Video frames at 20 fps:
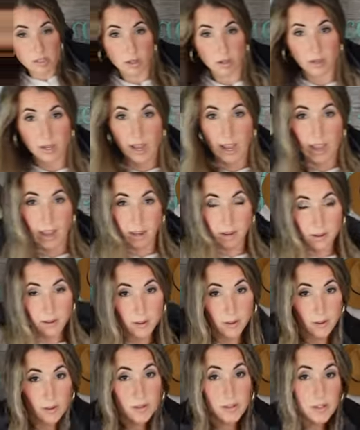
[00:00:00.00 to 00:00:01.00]
okay?
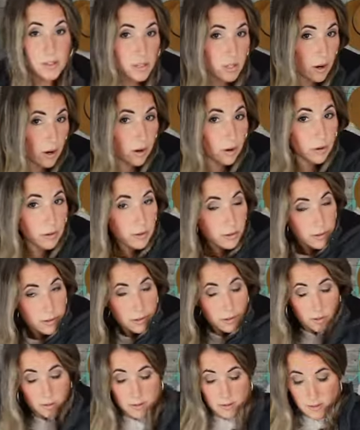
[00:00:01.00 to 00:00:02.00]
So
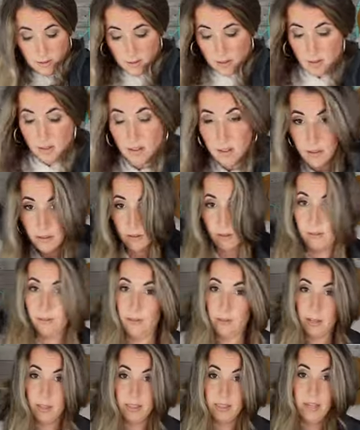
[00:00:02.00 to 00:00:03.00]

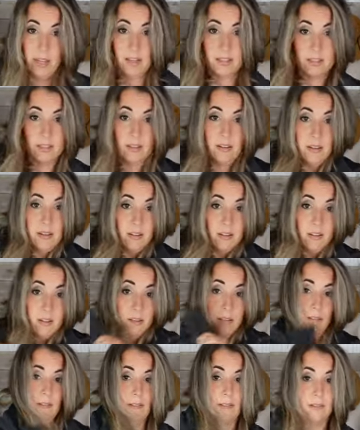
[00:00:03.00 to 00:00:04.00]
look at this.
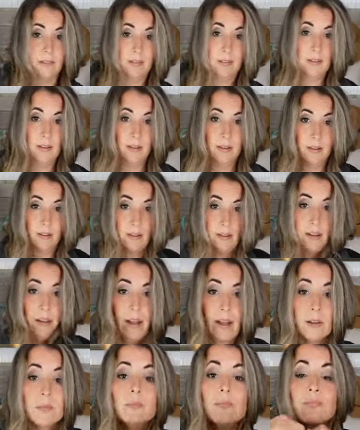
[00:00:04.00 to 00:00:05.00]

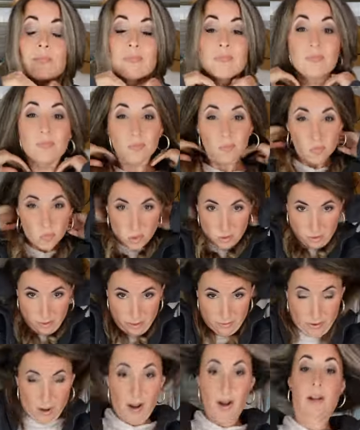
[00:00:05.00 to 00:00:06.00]
Okay, you
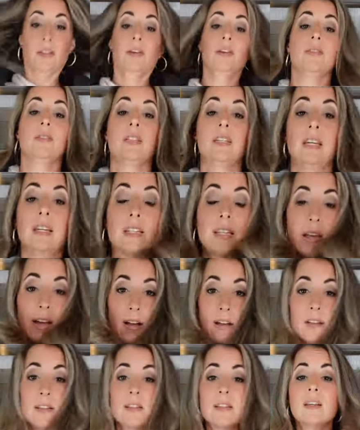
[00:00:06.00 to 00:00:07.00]
have all those
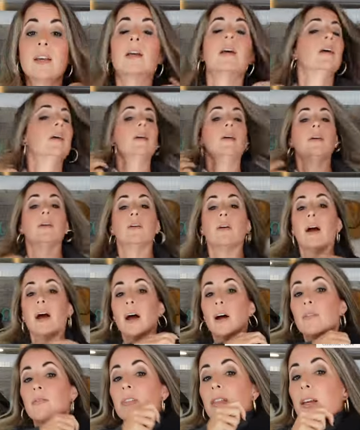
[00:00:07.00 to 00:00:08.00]
details. You
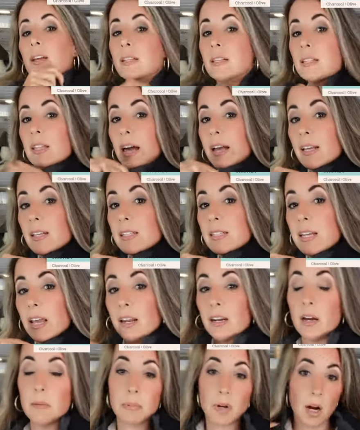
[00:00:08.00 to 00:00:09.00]
have this like
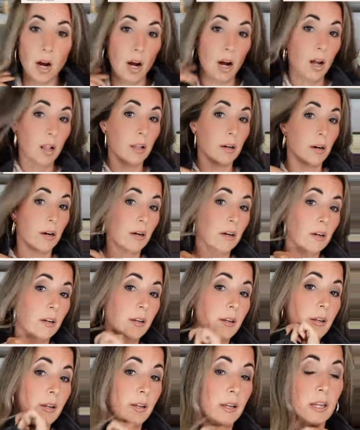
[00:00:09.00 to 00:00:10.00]
stand-up collar,
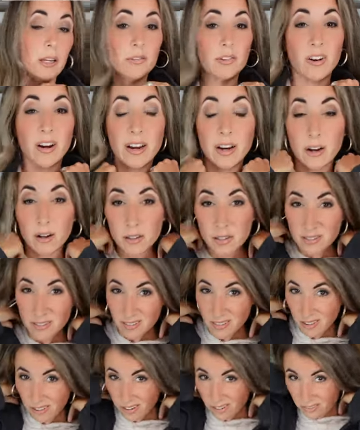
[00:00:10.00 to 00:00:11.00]
even right here.
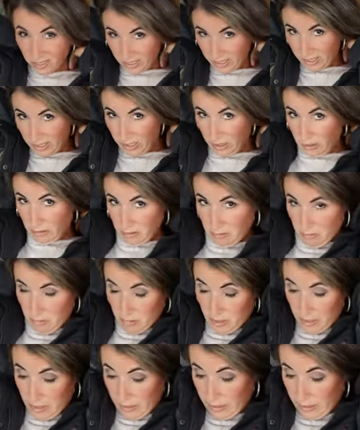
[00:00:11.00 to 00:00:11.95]
All right, I've got to get, I've got to